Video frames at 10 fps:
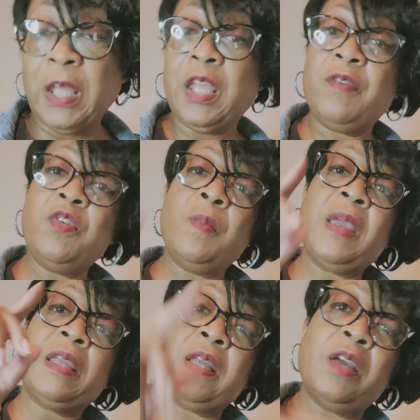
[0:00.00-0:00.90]
If you're
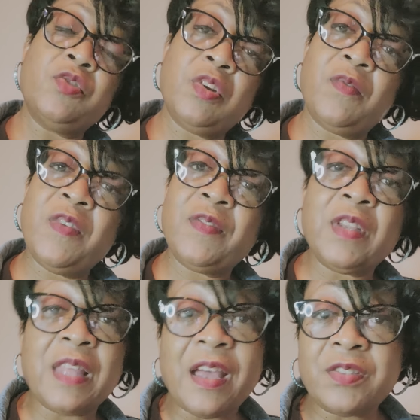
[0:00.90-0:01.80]
making
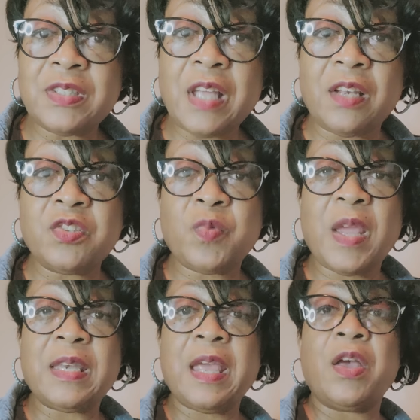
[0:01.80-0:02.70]
$150,000
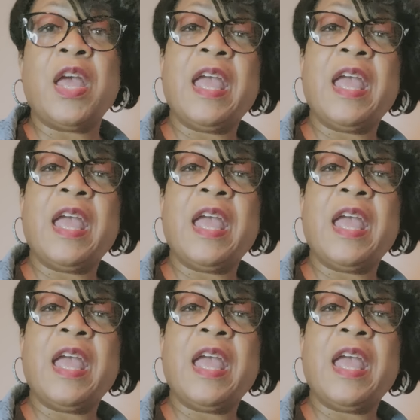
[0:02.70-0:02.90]
right now,